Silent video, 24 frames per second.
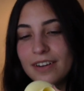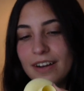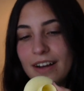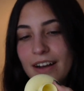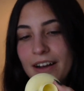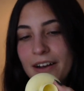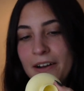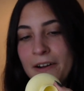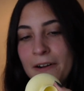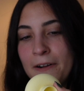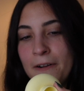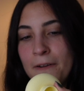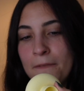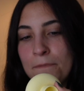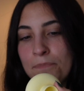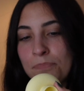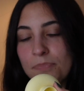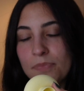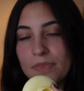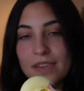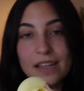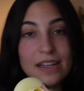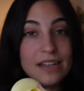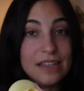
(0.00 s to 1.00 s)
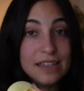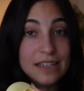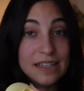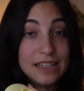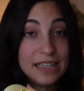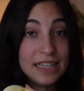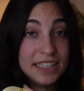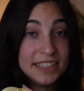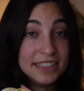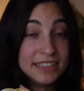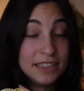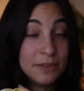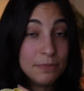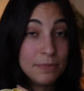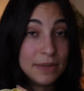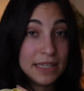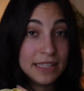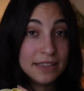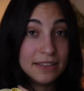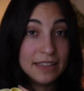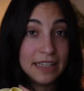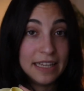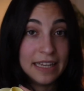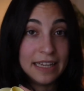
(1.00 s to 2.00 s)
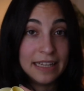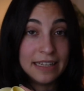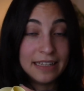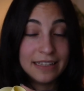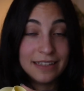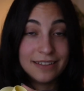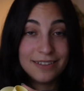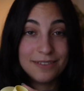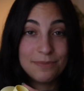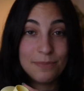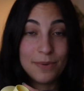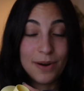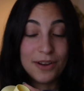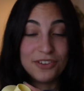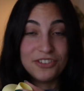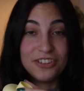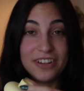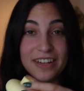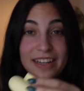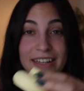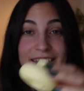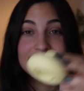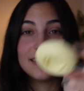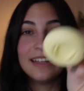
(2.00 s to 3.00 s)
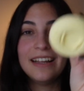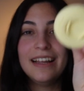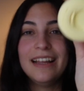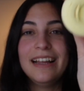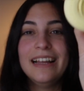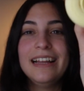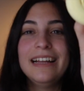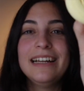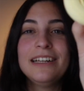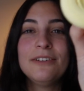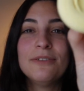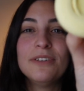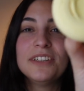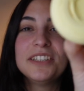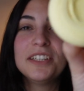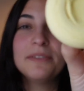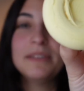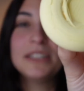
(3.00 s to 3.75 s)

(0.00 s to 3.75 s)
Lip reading: As in a printing project, it was a